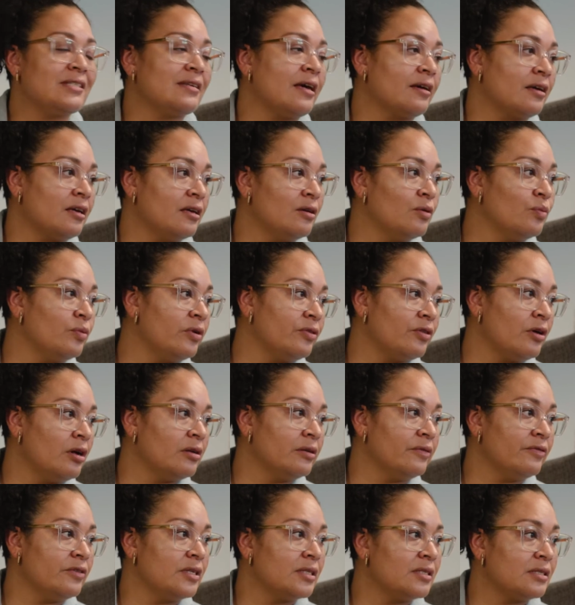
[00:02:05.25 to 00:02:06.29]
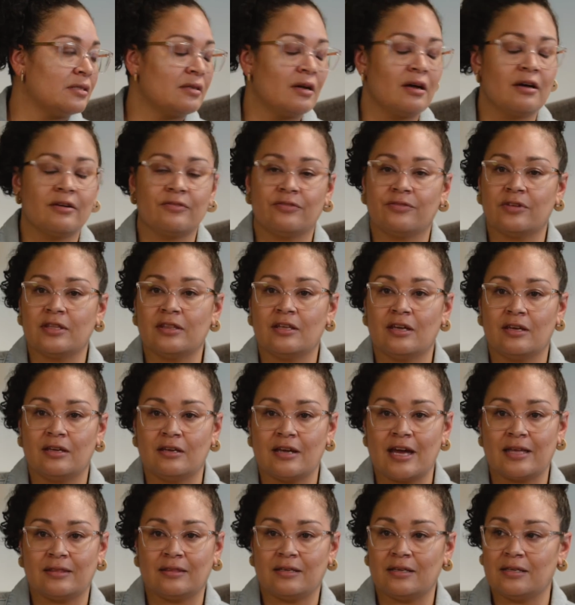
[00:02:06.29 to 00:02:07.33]
second with all of this stuff. And
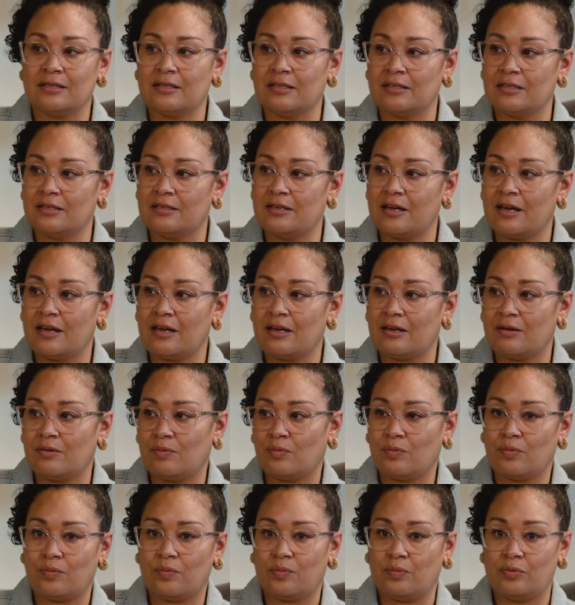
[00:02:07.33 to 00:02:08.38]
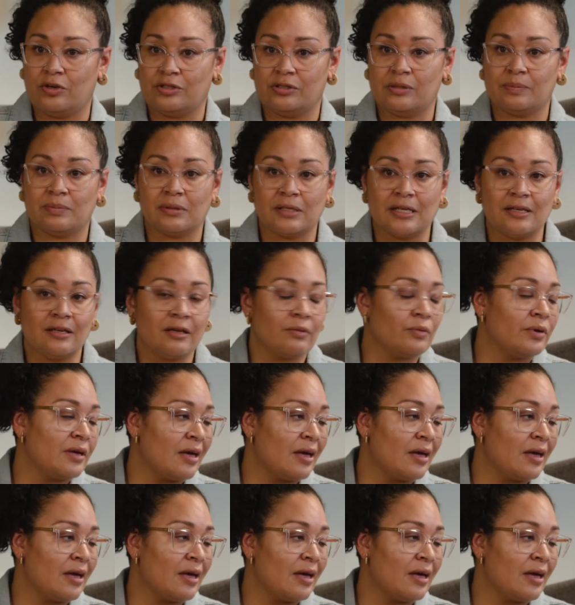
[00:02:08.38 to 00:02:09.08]
then at the end of the day, we're depleted.